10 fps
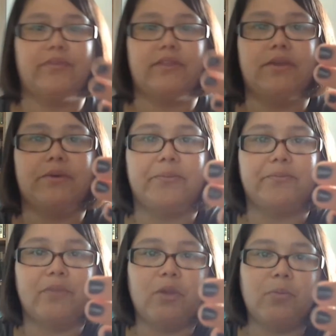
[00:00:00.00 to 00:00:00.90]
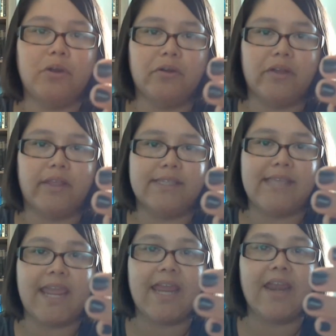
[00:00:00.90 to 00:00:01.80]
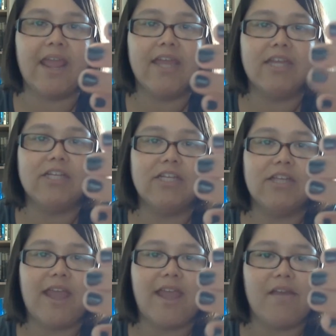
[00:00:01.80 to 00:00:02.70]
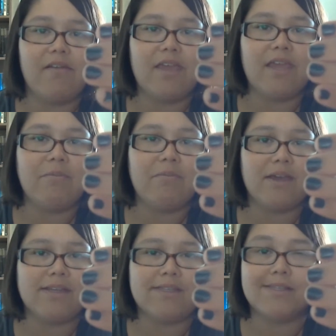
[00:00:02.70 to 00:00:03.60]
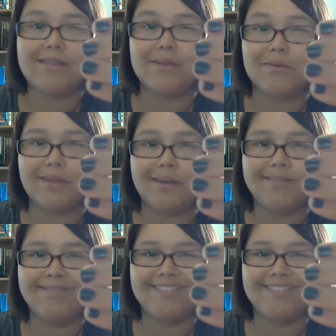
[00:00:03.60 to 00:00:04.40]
So, no more acrylics. And in my sleuthing,